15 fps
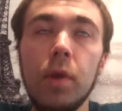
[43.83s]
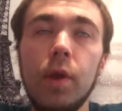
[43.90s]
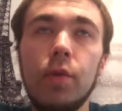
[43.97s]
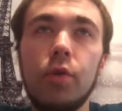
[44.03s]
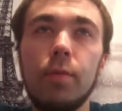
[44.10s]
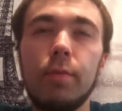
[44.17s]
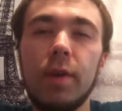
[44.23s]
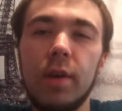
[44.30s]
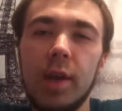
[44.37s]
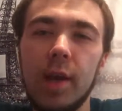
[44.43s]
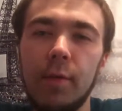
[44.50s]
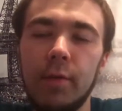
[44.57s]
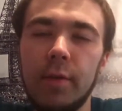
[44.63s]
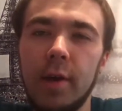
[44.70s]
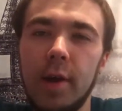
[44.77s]
Jim Beam
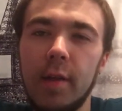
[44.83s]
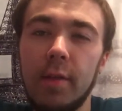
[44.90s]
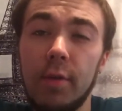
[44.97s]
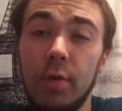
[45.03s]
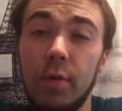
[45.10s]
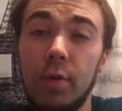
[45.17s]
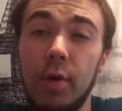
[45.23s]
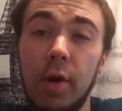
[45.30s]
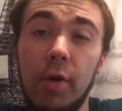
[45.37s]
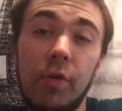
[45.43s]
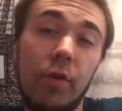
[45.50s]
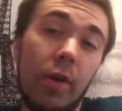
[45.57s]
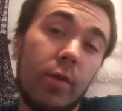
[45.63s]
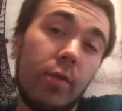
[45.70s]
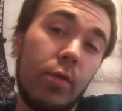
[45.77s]
Devil's Cut, so I already
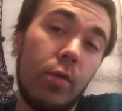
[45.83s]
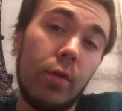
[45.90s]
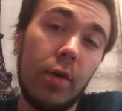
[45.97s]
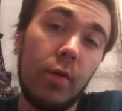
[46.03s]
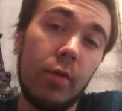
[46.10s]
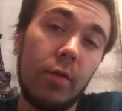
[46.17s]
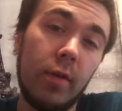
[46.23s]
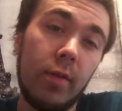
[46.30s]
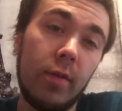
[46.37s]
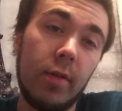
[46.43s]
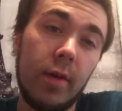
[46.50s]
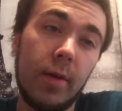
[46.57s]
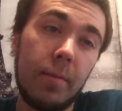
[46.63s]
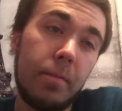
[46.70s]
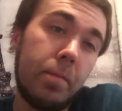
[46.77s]
drank two of those because
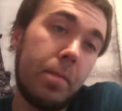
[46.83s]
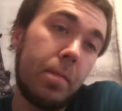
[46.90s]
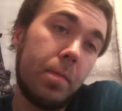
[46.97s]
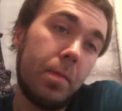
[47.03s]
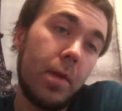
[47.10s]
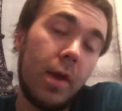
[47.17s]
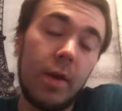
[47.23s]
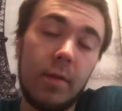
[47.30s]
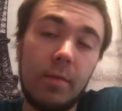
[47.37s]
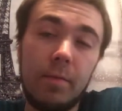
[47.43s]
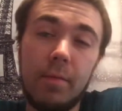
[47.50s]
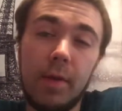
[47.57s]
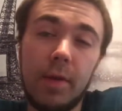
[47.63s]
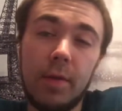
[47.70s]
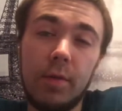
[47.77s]
like I didn't
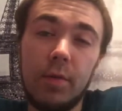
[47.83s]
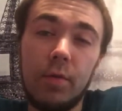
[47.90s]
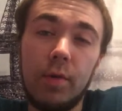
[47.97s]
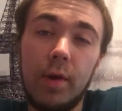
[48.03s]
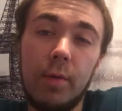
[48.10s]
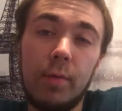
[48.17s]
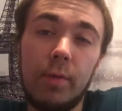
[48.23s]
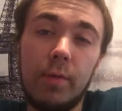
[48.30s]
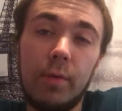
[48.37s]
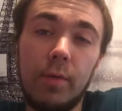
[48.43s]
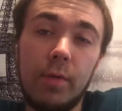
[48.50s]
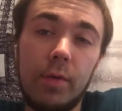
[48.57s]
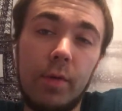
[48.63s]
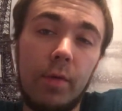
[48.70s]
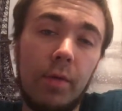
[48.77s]
think to do a review
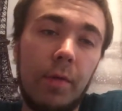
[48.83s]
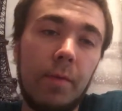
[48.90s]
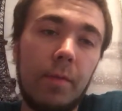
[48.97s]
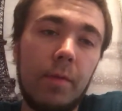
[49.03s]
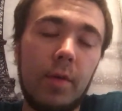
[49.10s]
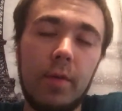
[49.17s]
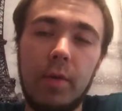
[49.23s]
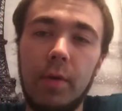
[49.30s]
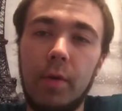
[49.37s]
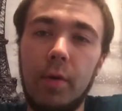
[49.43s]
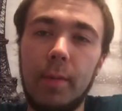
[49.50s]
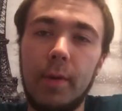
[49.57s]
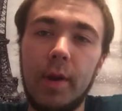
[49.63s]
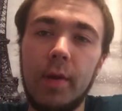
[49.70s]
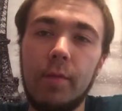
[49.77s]
for those because they've already
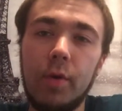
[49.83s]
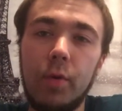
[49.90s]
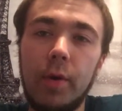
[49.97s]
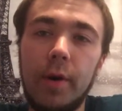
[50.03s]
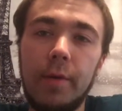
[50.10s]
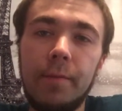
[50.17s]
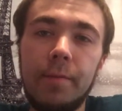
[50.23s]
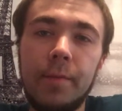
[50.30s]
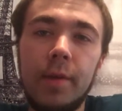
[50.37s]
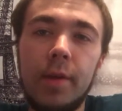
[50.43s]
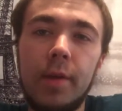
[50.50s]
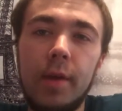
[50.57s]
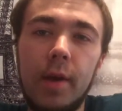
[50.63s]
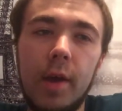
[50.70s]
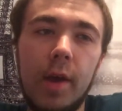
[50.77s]
been out for a while
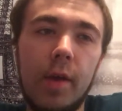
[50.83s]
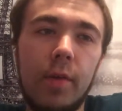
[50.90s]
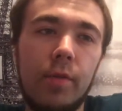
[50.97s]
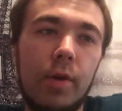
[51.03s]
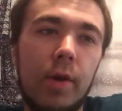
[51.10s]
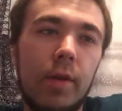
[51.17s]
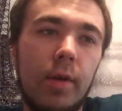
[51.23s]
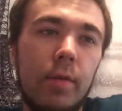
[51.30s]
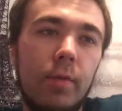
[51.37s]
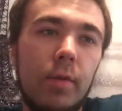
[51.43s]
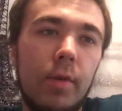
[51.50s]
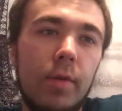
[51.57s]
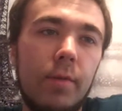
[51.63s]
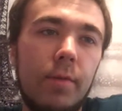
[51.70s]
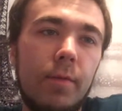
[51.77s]
and they're not like
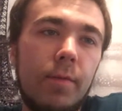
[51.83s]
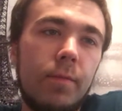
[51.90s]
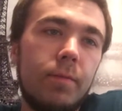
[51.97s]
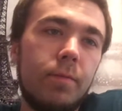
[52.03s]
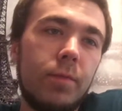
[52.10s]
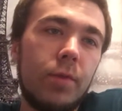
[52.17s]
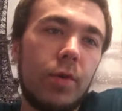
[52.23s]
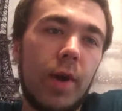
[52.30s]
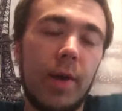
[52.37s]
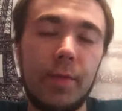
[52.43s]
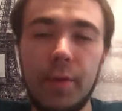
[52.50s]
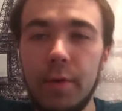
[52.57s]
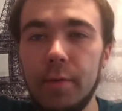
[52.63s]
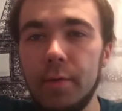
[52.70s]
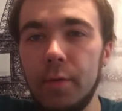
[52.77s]
really out
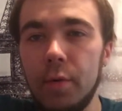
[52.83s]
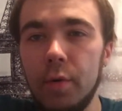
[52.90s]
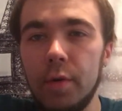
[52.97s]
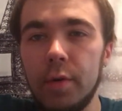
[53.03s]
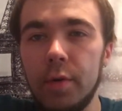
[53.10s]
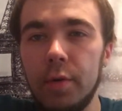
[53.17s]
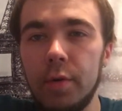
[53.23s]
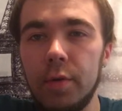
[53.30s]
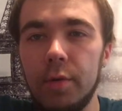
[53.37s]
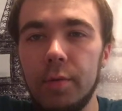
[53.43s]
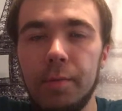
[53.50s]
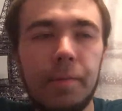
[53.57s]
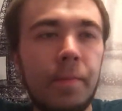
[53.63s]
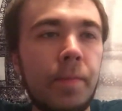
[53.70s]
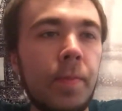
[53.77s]
there for them to do.
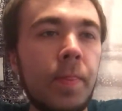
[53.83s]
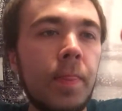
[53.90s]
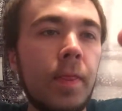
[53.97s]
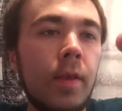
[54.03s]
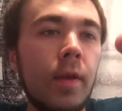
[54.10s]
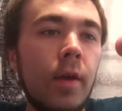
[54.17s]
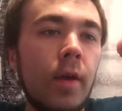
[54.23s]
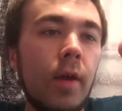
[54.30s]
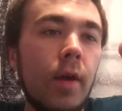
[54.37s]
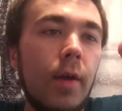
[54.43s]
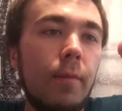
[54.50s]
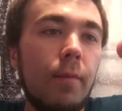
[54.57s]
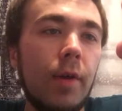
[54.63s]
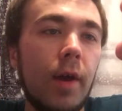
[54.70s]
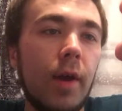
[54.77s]

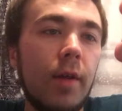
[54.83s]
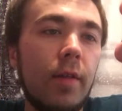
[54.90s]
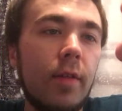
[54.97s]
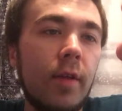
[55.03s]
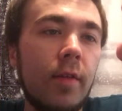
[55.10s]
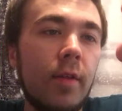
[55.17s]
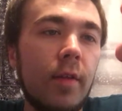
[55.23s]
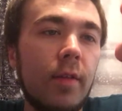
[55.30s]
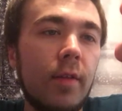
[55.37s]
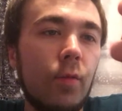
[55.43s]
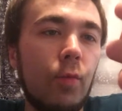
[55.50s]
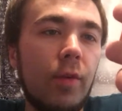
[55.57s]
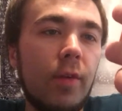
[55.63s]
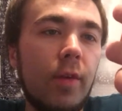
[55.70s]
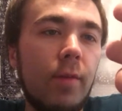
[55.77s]
But yeah, it says it's a
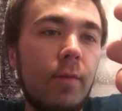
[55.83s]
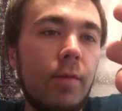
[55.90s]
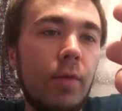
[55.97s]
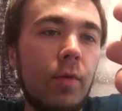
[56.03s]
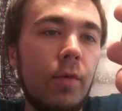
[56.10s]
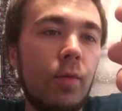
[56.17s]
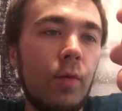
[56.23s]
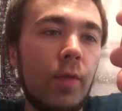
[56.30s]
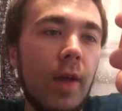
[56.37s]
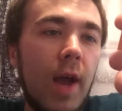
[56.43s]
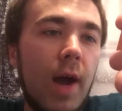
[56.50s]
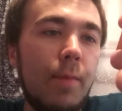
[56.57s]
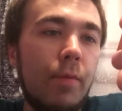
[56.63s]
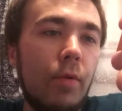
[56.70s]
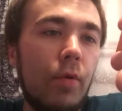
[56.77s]
whiskey infused with
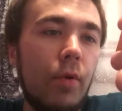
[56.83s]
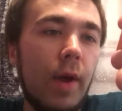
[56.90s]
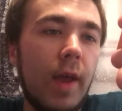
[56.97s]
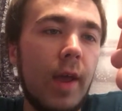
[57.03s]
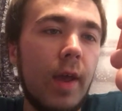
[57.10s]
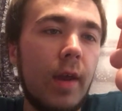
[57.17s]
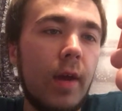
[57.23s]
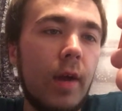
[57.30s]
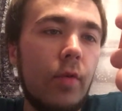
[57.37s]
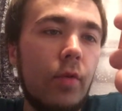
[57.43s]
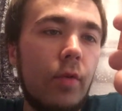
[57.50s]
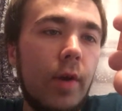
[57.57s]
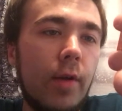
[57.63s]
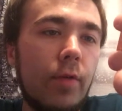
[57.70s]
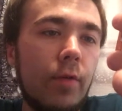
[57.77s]
apple and other
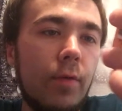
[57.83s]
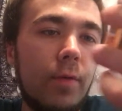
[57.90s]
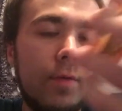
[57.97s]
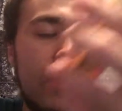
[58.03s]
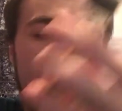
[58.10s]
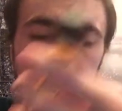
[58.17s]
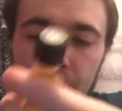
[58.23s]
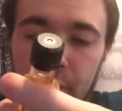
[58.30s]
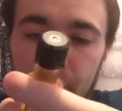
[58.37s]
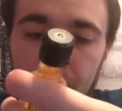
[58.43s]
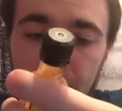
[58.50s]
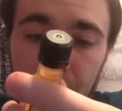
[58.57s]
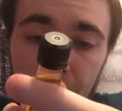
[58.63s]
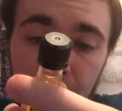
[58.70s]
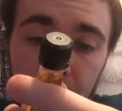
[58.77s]
natural
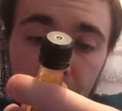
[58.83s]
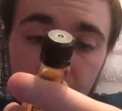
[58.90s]
flavors.